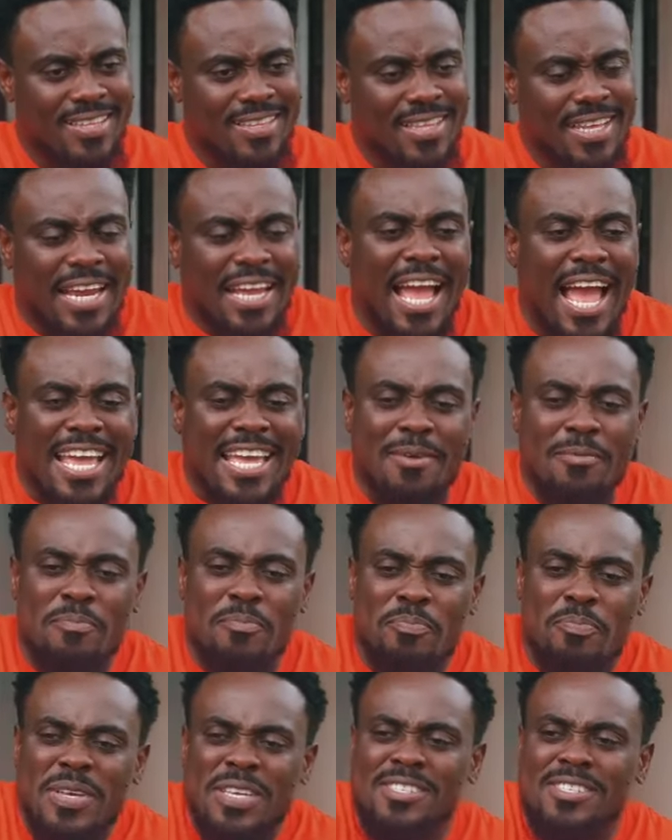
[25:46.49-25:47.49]
that I
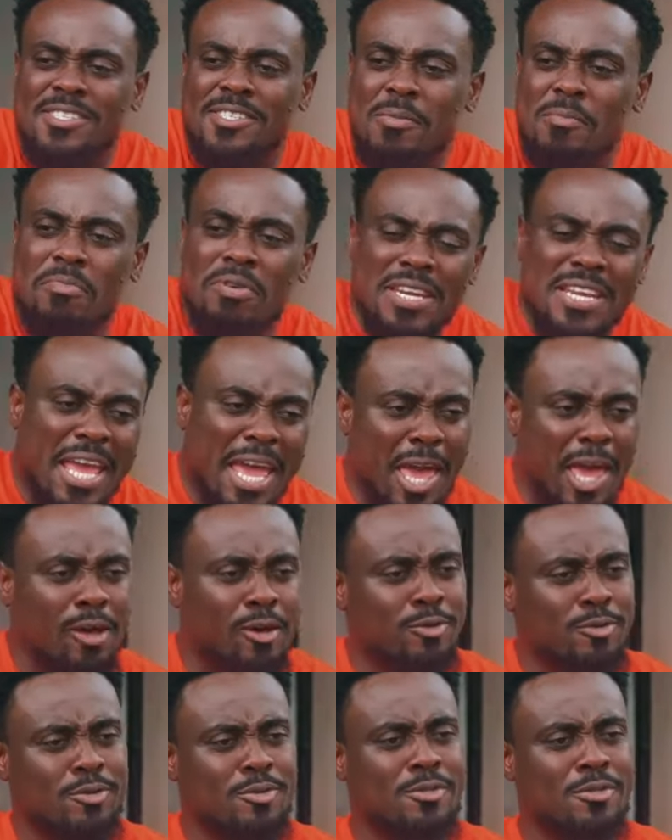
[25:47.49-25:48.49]
can be somebody
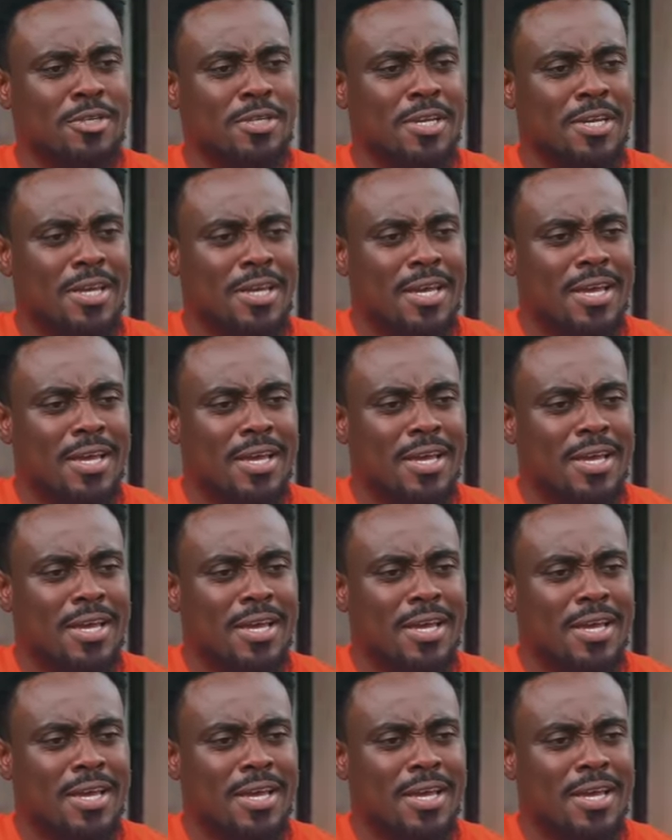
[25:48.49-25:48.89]
else.